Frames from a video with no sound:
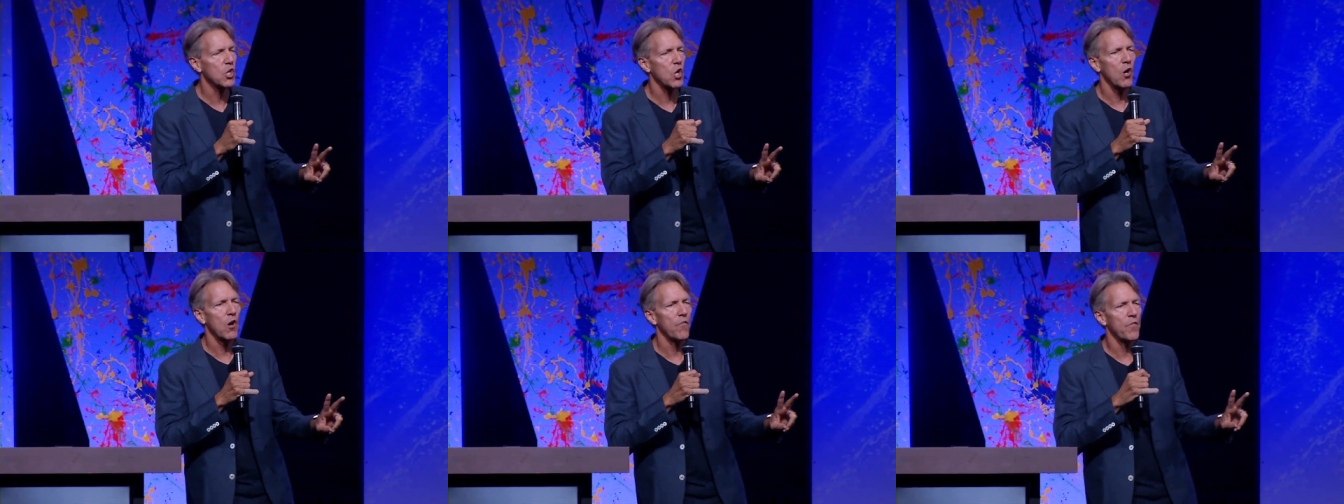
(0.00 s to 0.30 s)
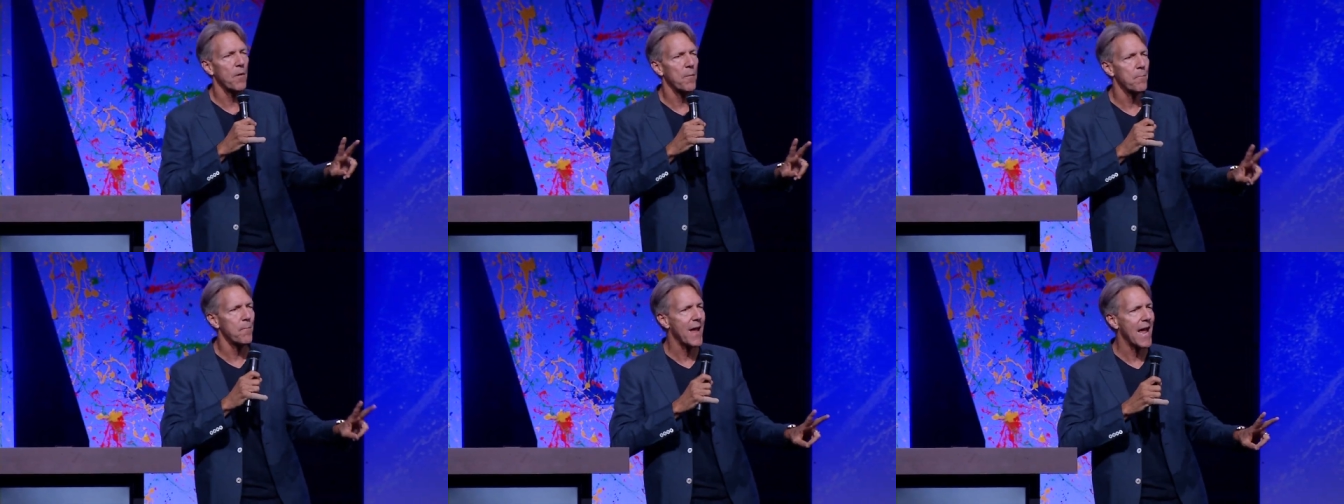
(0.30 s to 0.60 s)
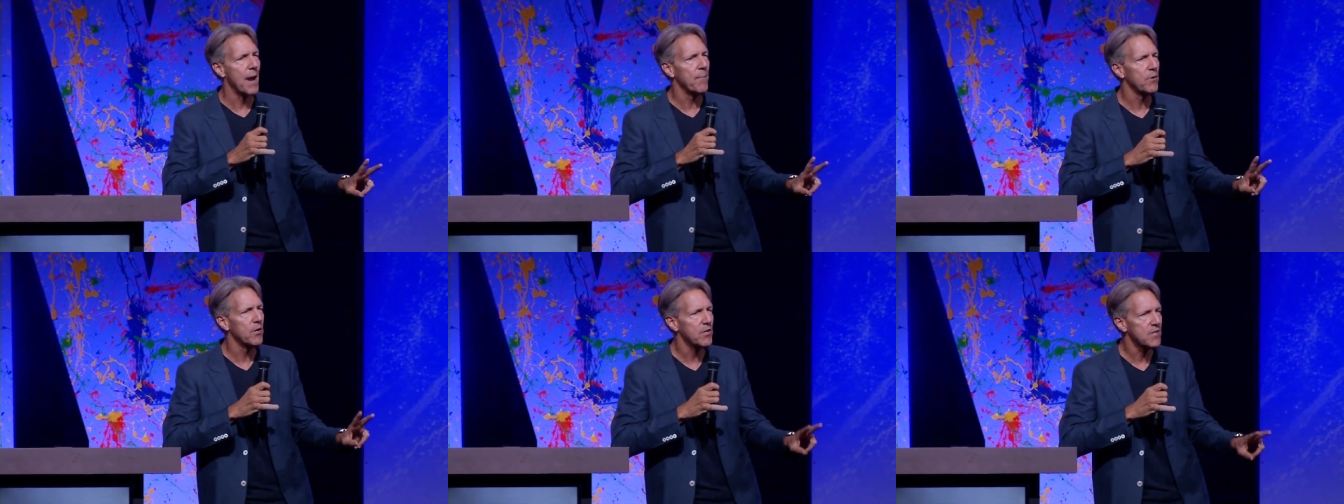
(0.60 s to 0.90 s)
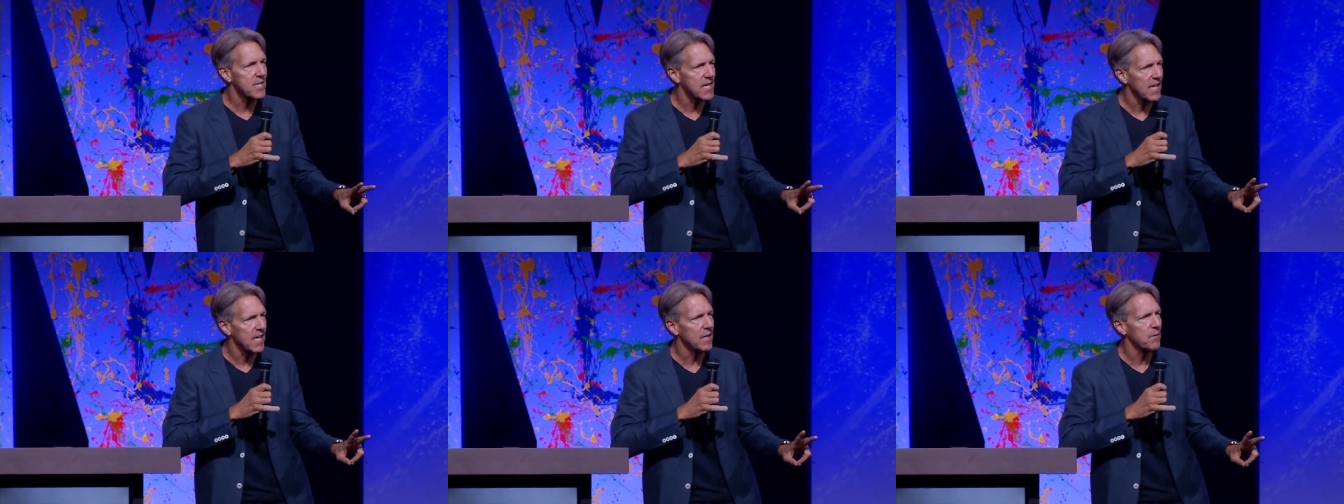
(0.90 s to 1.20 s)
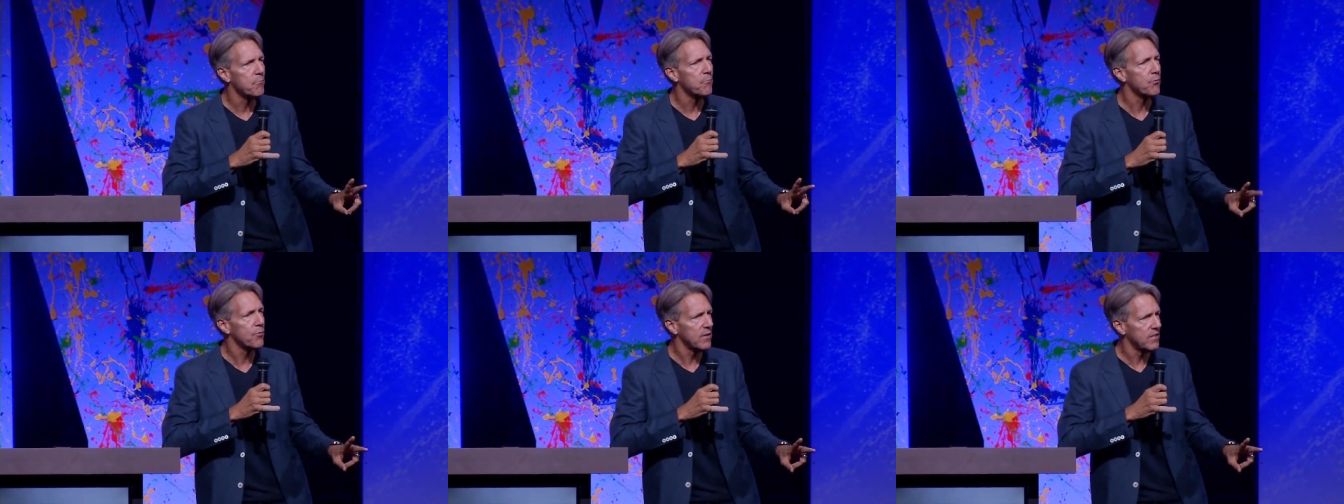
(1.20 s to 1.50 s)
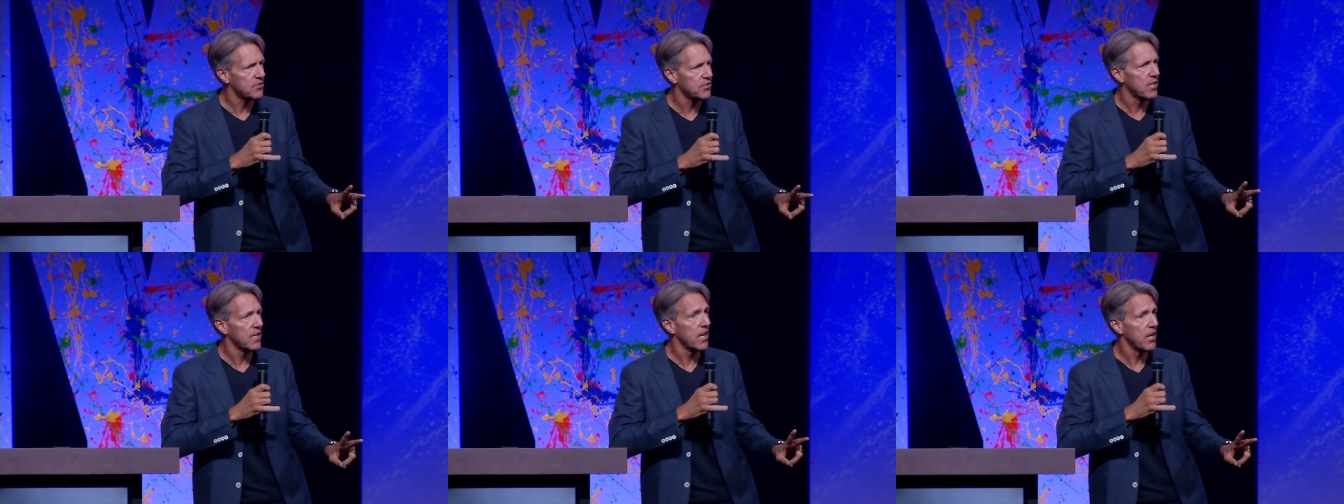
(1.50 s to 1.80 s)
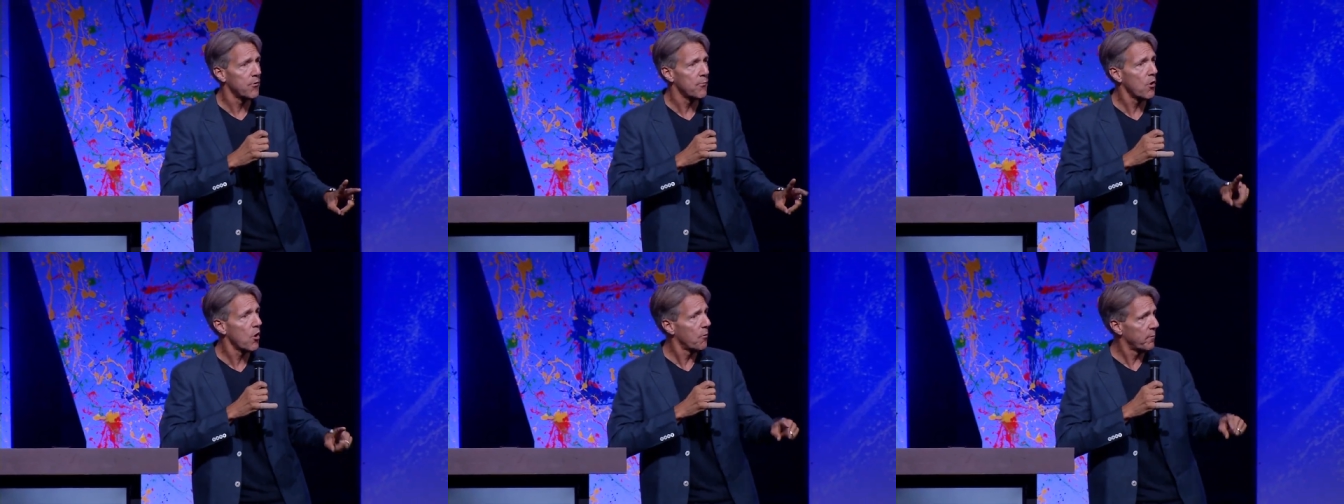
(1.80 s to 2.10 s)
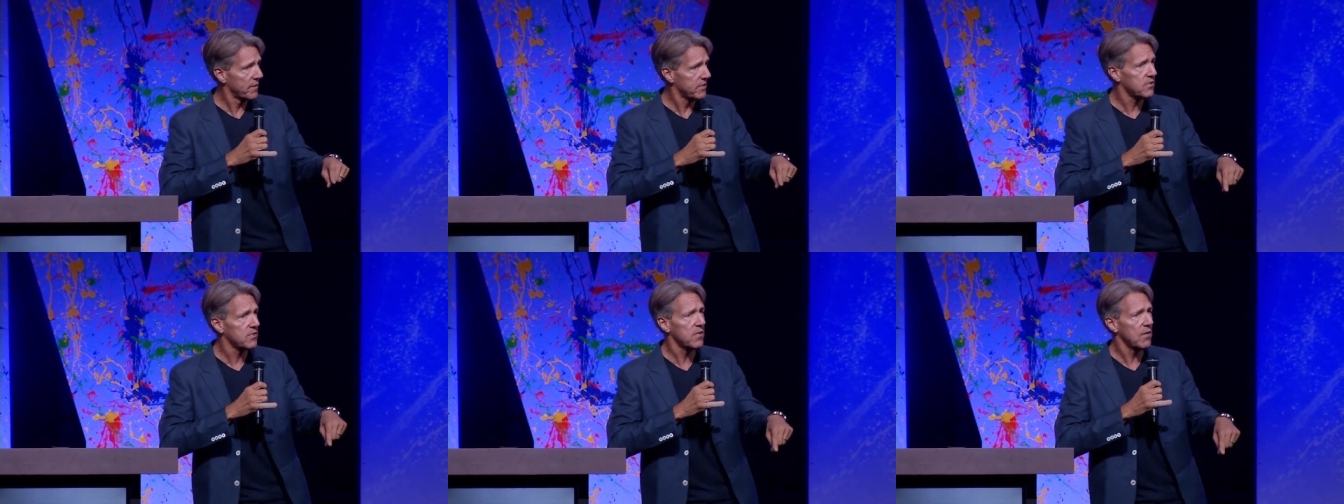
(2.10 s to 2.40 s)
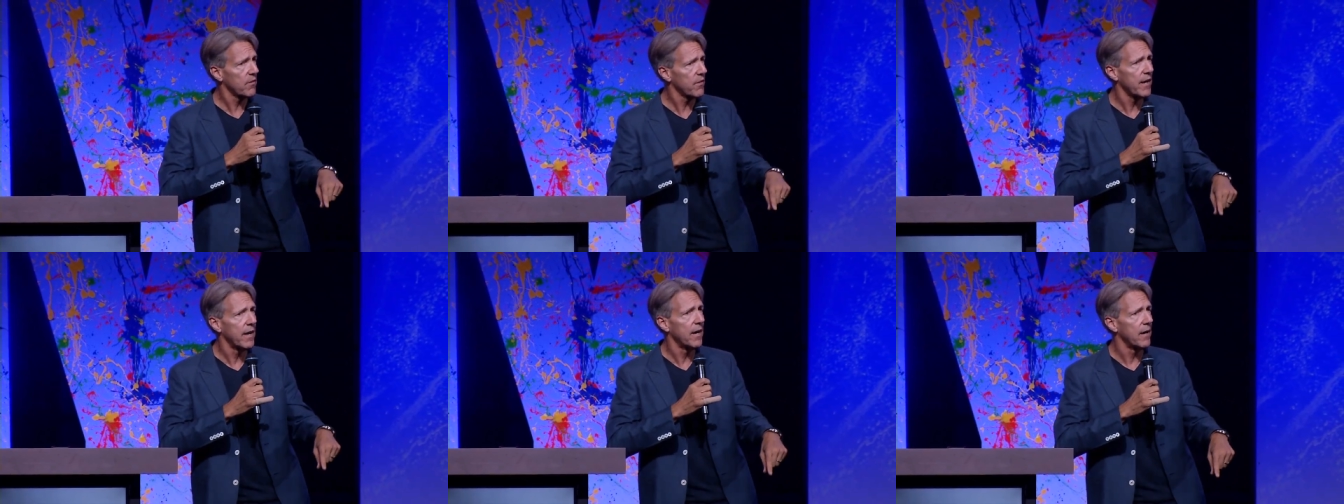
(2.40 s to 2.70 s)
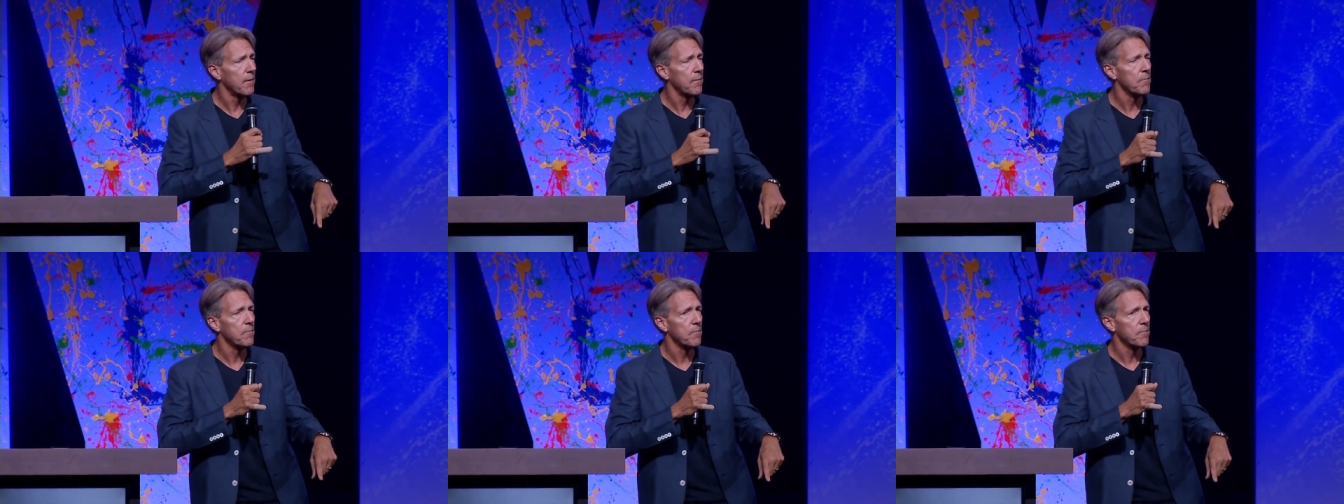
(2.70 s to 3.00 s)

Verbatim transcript: called the Mamertine Prison in Rome. It's still there.